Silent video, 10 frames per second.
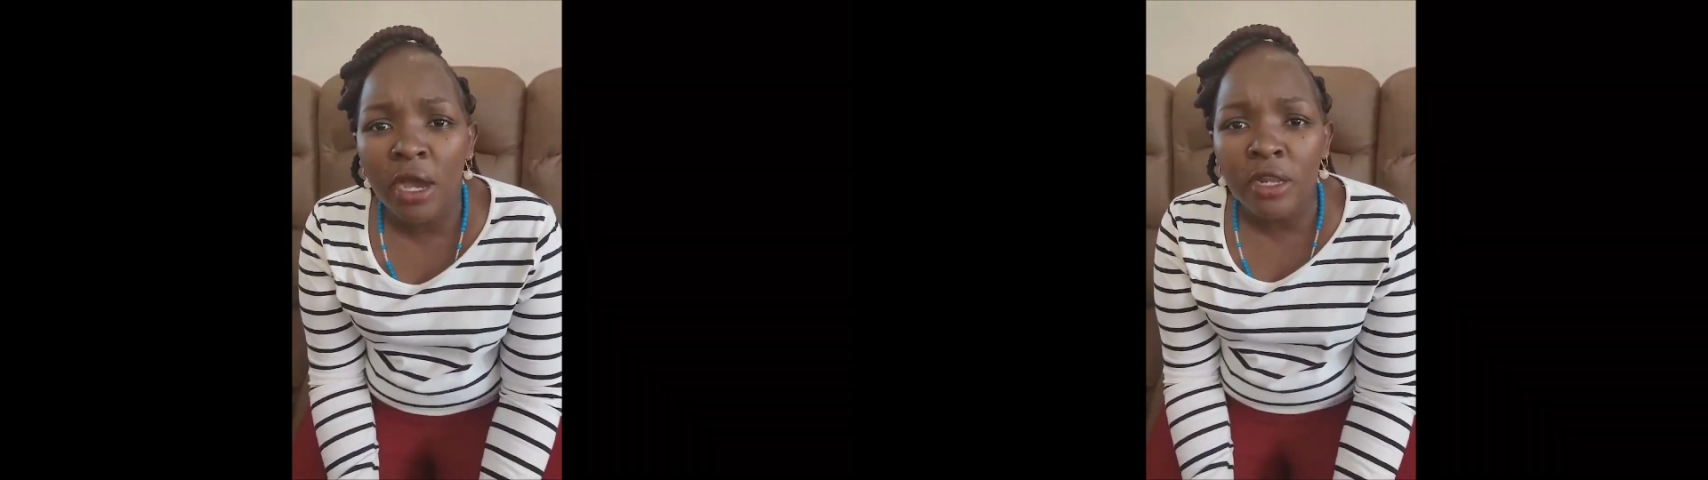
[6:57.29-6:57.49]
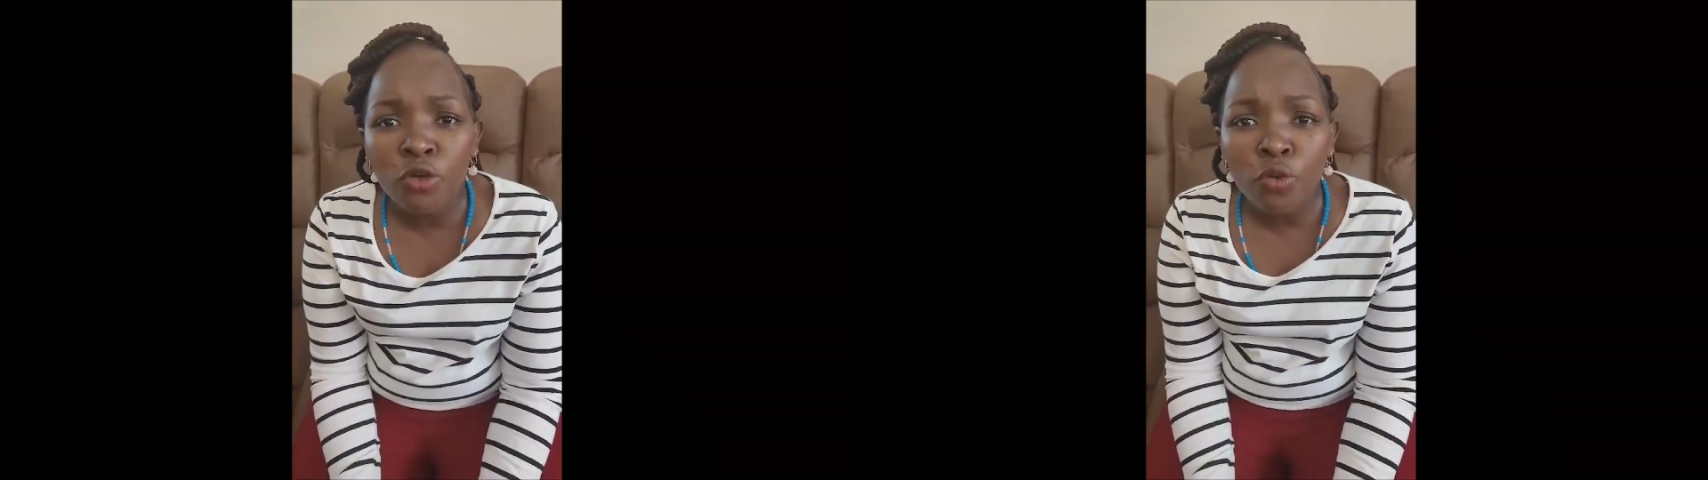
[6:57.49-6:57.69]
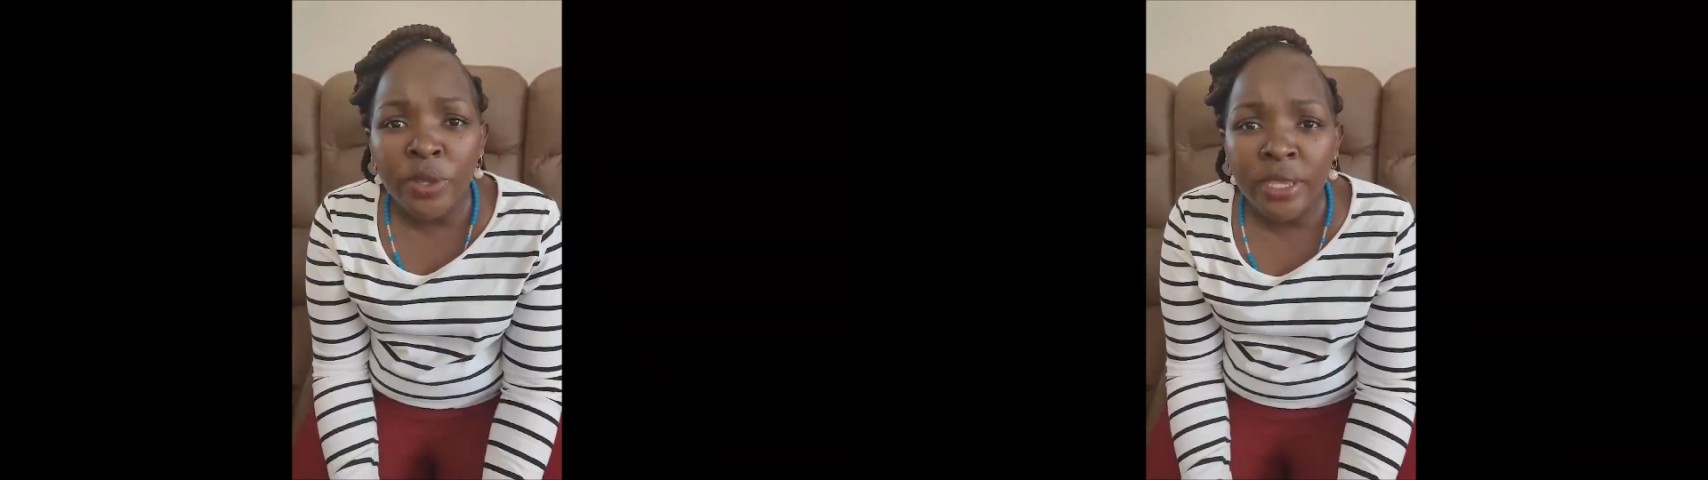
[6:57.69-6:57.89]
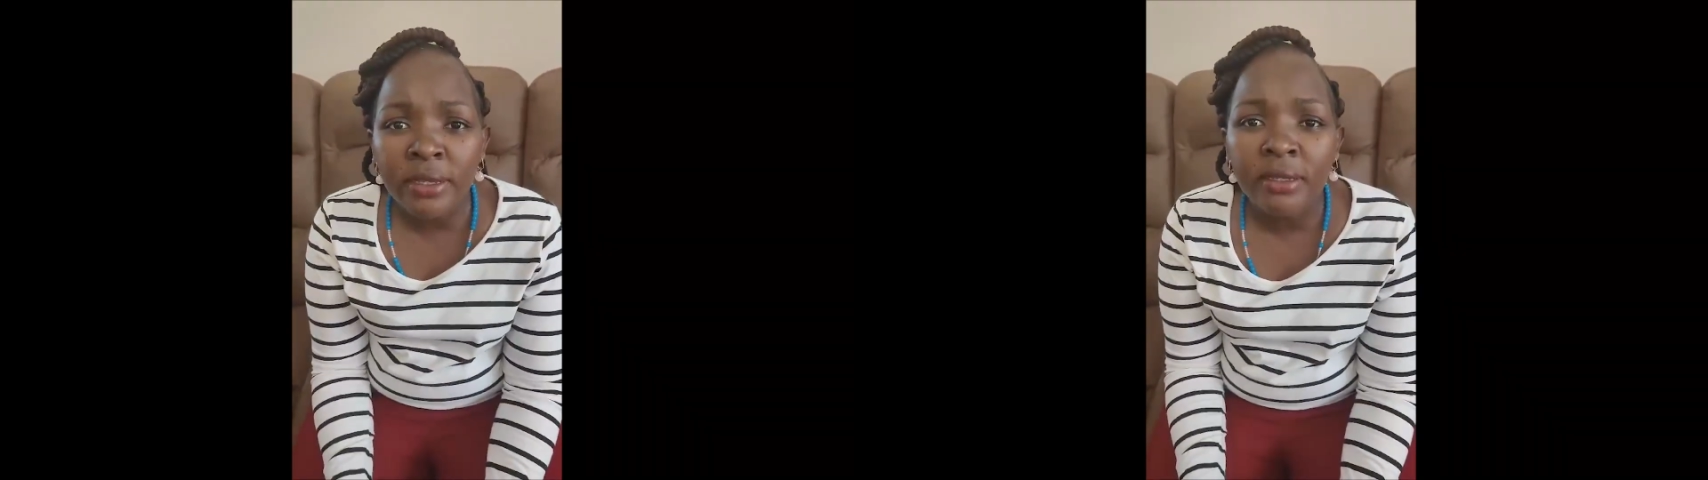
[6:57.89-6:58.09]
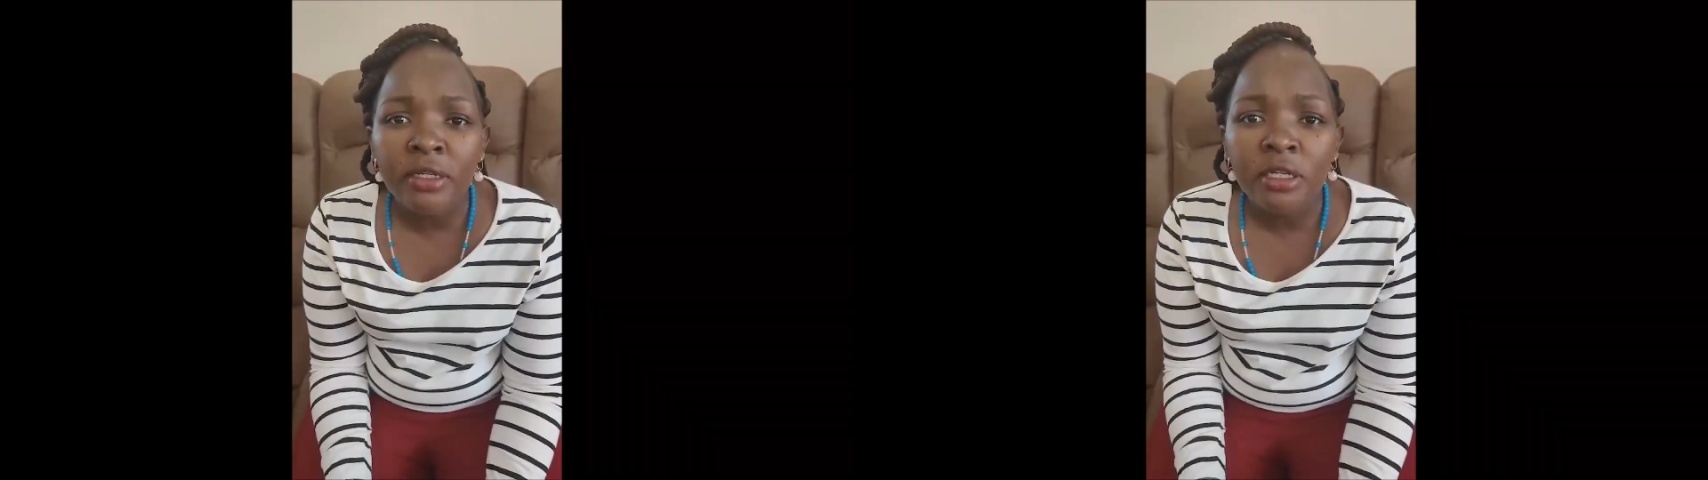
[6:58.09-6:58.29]

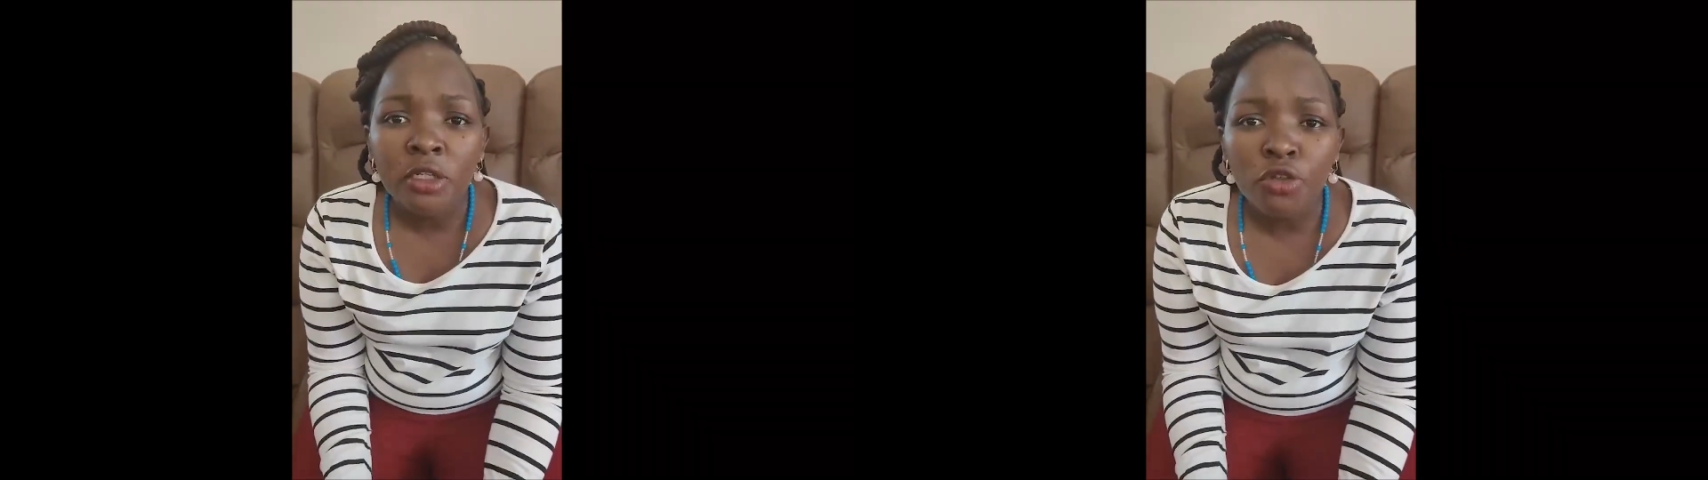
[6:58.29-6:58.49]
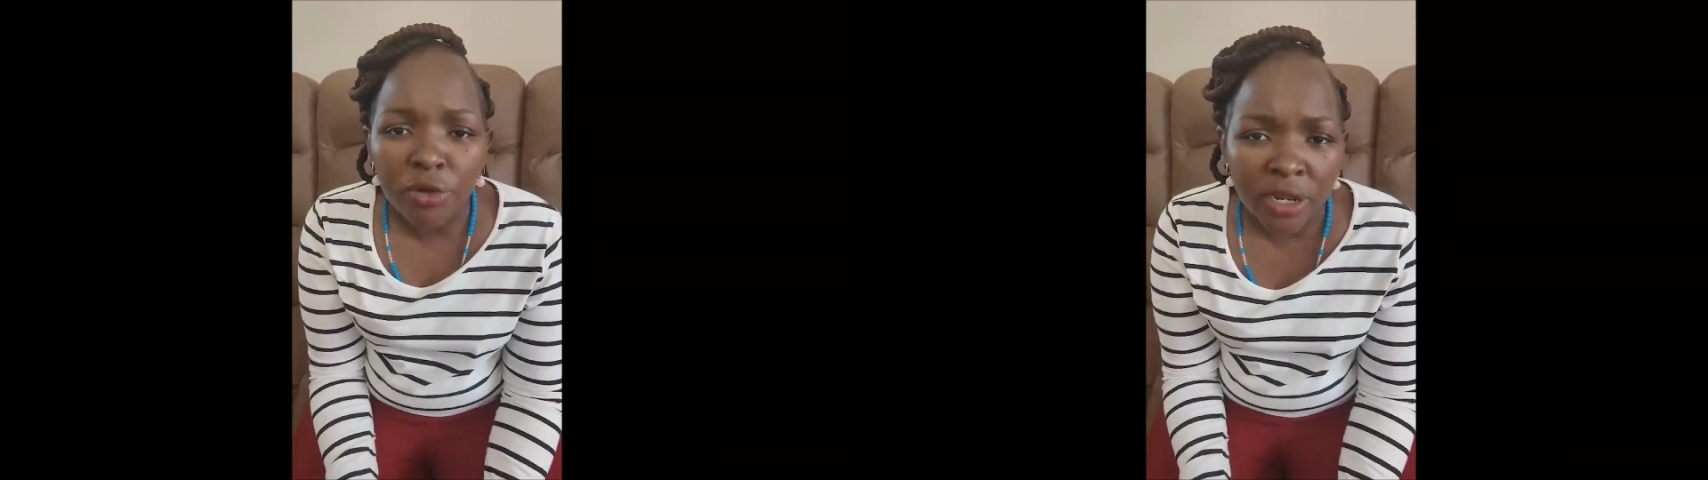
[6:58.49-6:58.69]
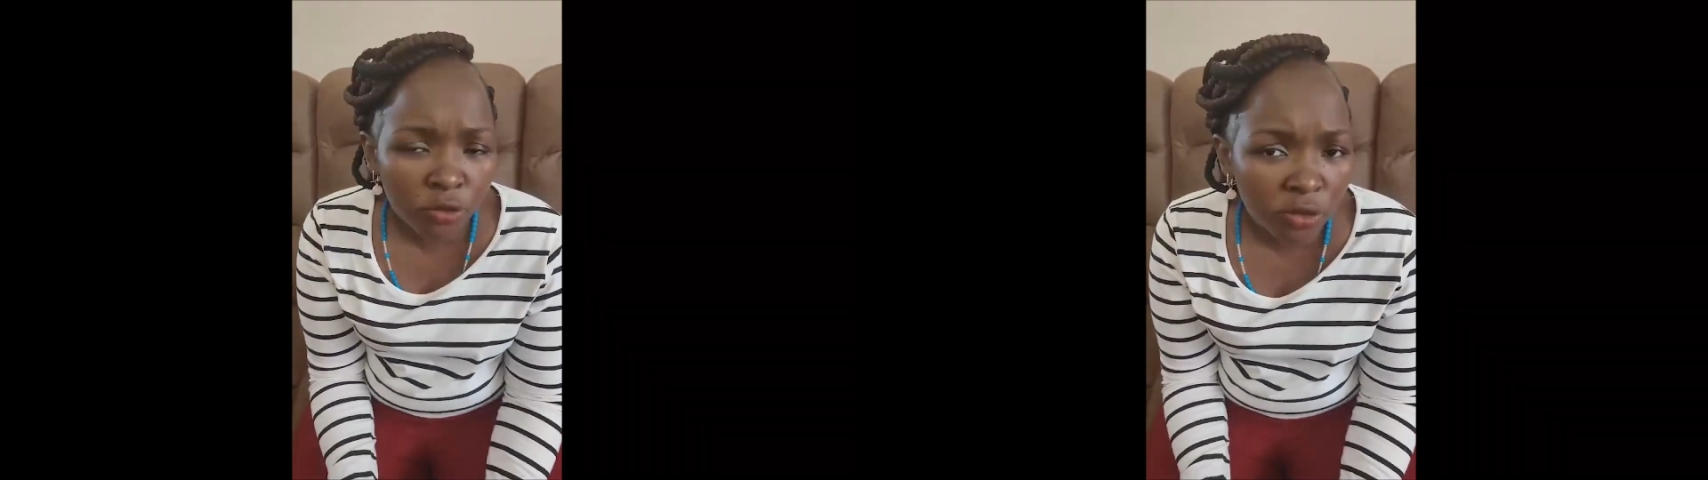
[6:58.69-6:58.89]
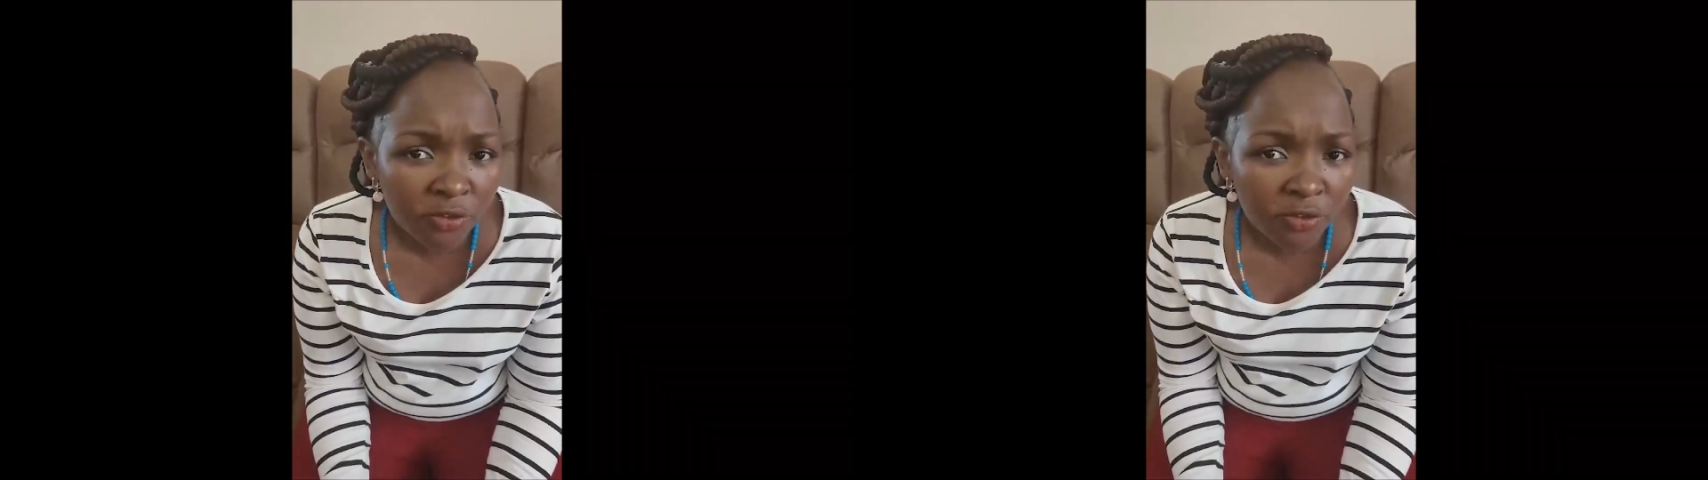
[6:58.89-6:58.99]
trying to